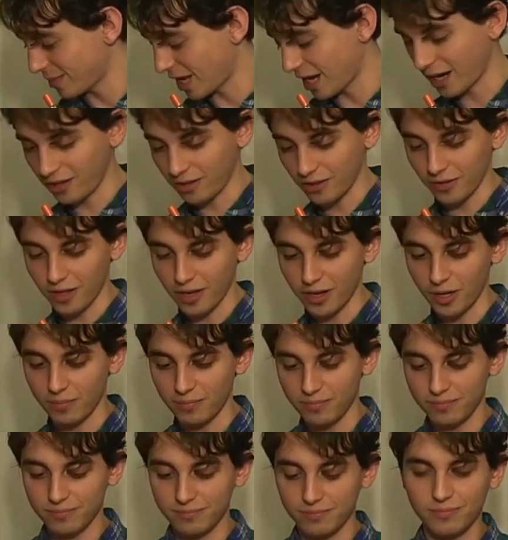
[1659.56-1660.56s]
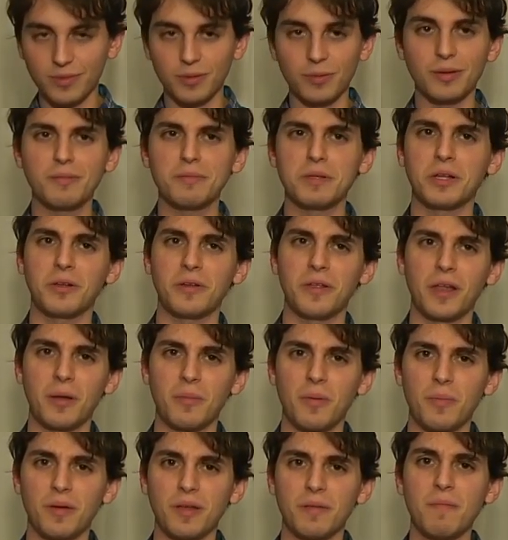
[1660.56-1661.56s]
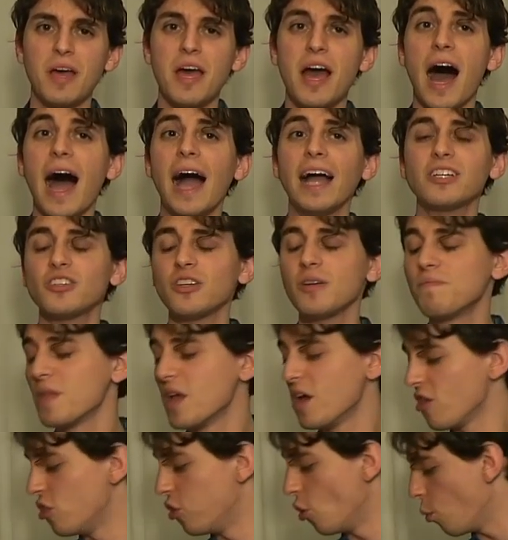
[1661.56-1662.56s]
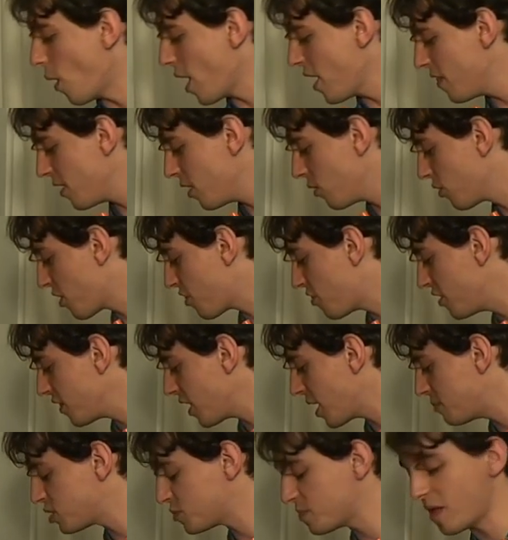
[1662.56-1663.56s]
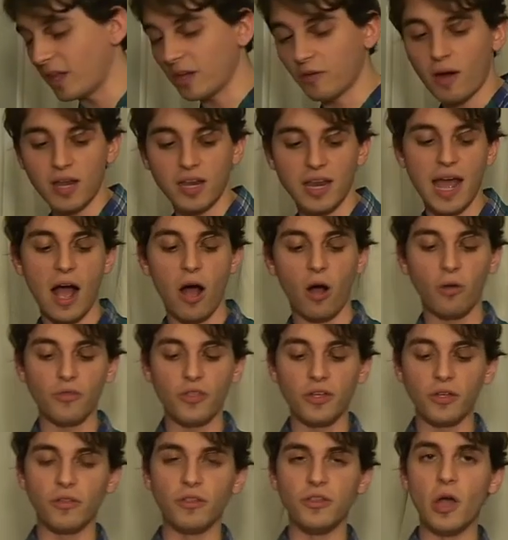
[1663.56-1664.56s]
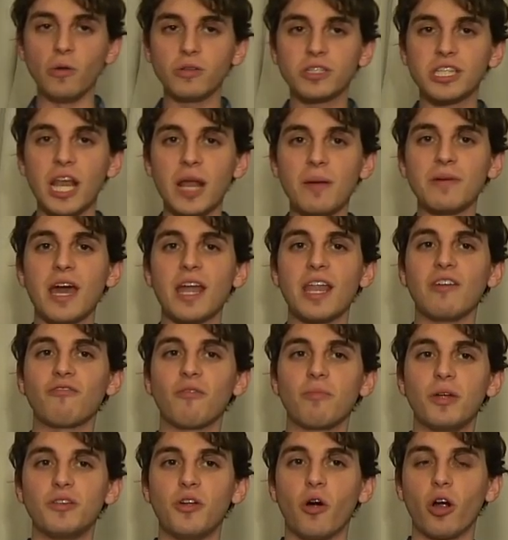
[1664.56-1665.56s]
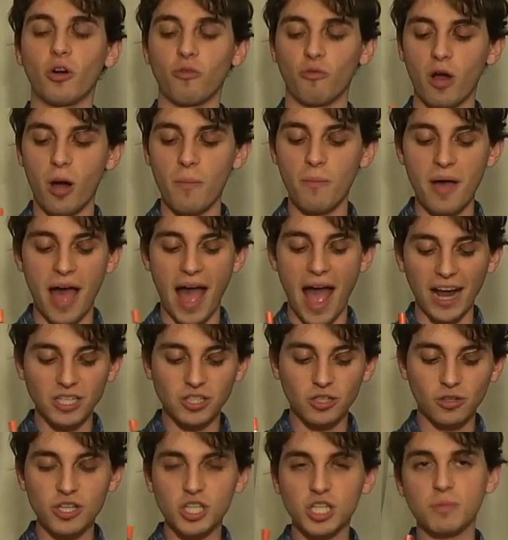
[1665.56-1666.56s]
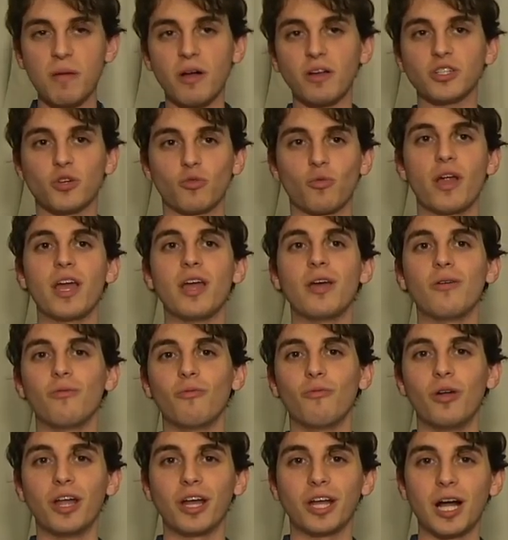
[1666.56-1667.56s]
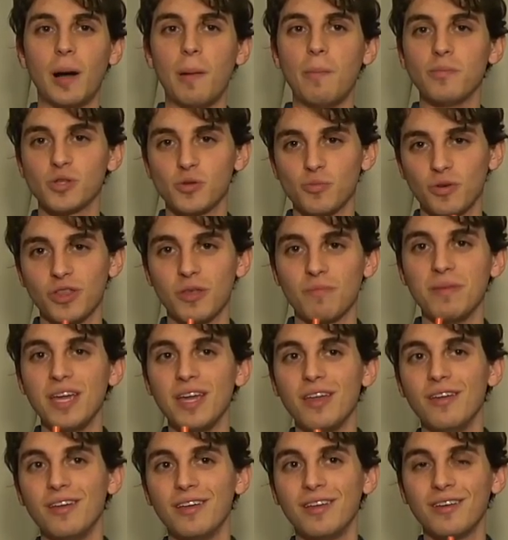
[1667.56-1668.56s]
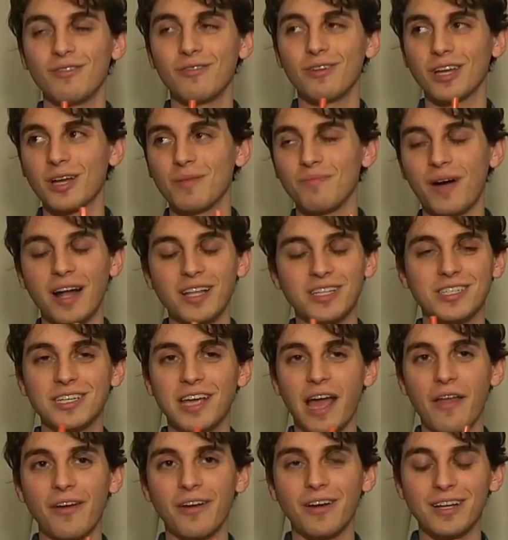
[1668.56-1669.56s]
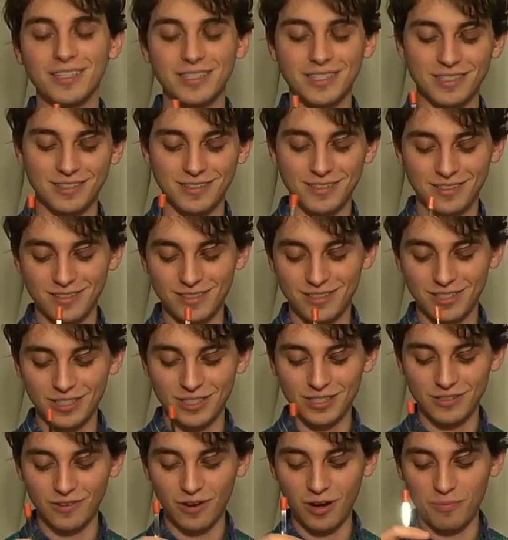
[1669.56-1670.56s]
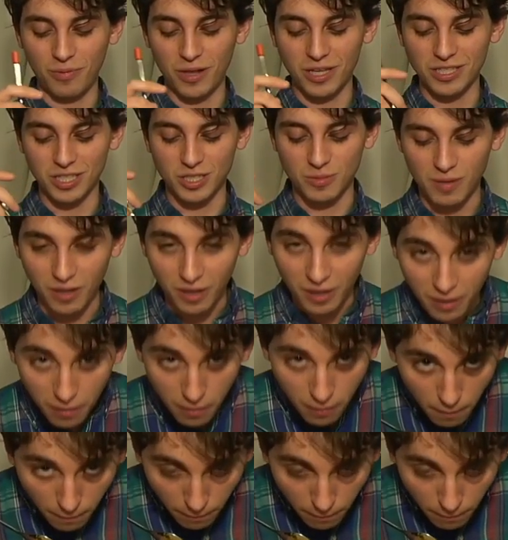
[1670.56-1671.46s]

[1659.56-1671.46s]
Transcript: I can clear that up. Let me clear that up a bit. I actually, the way that, the thing that I'm smelling right now, the notes that I'm getting from the dark rum actually smells great when it comes with the mead, when it combines together. It's, it's very pleasant smelling.